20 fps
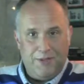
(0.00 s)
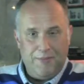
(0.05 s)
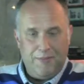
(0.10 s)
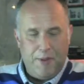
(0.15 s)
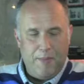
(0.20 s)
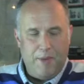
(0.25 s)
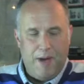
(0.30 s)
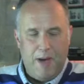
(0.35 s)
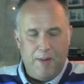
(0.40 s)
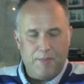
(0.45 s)

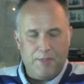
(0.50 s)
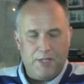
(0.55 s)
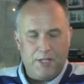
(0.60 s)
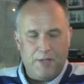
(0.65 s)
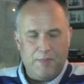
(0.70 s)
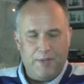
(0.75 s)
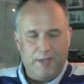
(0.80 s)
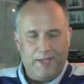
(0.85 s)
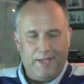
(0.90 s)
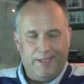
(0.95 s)
My mom's
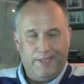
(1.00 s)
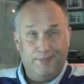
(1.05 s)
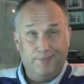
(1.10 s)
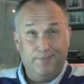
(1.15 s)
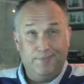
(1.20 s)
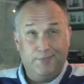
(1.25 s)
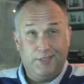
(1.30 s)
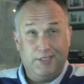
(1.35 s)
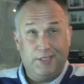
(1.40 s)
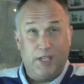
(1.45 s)
going to be
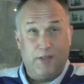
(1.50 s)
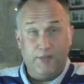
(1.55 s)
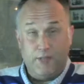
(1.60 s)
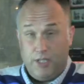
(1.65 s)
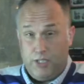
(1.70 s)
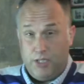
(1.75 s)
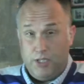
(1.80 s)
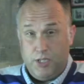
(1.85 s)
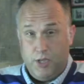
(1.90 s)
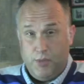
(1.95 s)

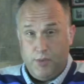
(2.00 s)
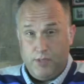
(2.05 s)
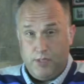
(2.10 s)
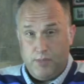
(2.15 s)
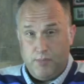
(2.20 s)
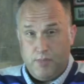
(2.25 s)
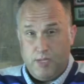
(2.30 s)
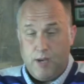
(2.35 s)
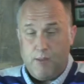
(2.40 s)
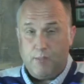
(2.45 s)
72 in
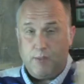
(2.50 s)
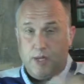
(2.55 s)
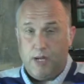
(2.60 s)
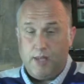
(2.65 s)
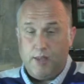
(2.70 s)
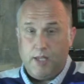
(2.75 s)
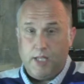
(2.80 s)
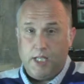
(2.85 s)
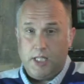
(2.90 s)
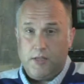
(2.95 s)
September, and
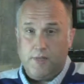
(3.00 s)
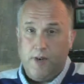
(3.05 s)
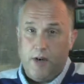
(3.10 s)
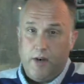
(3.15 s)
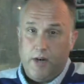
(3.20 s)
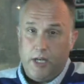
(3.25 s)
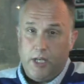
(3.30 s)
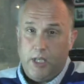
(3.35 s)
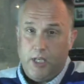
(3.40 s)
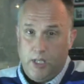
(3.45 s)
I think it's
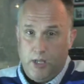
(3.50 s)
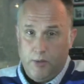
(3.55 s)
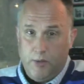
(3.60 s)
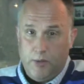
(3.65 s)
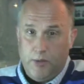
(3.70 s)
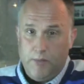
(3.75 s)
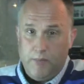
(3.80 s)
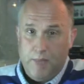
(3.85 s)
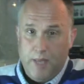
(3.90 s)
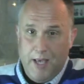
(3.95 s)
very
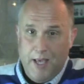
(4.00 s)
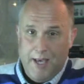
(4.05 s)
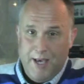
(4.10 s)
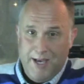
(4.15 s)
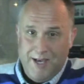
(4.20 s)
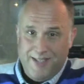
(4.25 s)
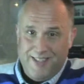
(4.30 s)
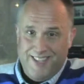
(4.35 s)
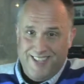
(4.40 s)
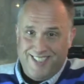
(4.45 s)
cute
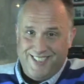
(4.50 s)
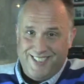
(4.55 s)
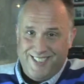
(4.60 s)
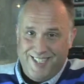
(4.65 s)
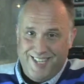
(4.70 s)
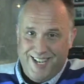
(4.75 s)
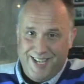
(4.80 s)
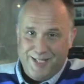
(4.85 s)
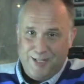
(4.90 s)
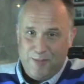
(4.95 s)
that
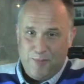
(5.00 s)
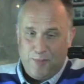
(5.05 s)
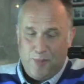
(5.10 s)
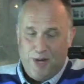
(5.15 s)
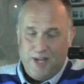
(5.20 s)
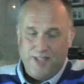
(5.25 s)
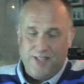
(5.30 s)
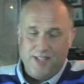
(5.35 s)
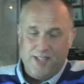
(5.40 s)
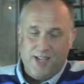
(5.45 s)
she has
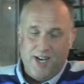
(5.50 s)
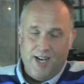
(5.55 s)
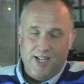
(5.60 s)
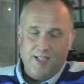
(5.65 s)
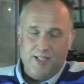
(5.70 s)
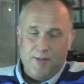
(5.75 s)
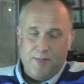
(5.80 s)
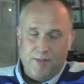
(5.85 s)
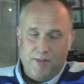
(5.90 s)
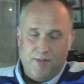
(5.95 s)
embraced the
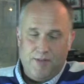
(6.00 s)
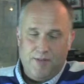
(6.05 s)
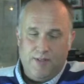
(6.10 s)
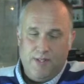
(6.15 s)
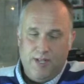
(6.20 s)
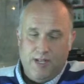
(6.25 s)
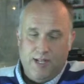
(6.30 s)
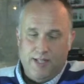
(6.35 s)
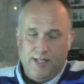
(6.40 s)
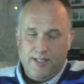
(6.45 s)
concept of
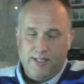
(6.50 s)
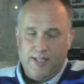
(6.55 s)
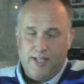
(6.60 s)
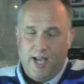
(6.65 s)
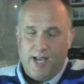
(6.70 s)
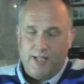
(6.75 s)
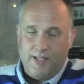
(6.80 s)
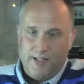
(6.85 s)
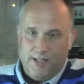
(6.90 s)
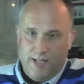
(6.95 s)

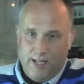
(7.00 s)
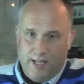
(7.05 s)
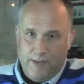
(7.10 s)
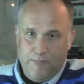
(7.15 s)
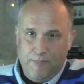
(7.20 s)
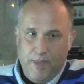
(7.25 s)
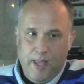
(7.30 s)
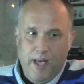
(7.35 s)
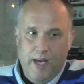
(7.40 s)
texting.